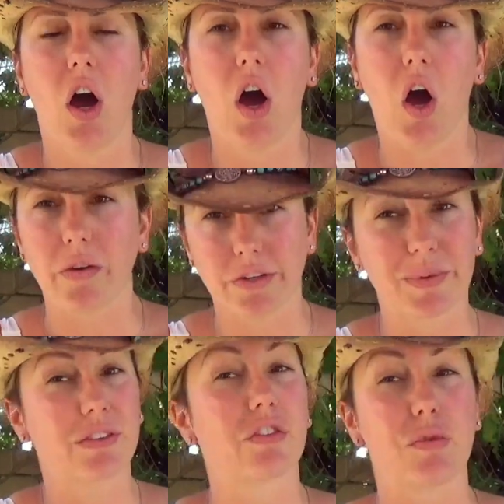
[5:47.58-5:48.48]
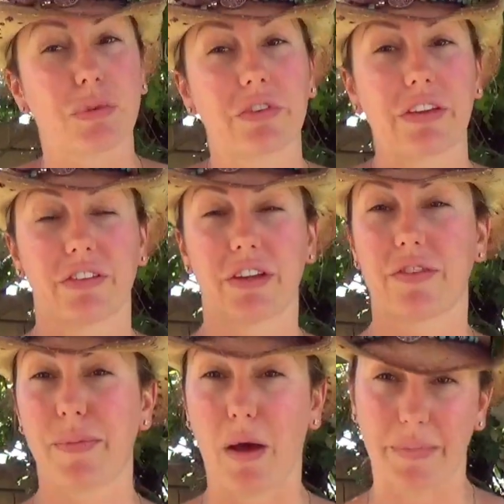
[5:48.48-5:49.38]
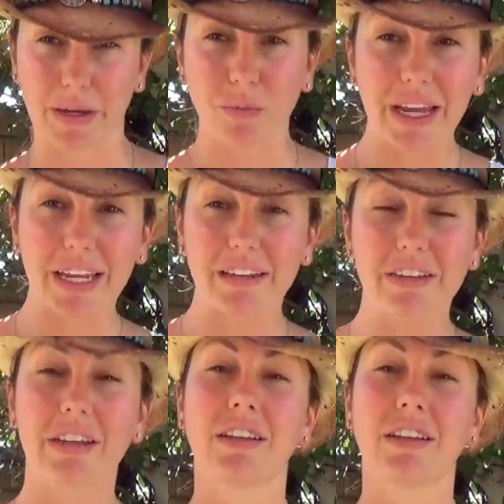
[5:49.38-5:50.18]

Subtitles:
always been super sensitive about my weight.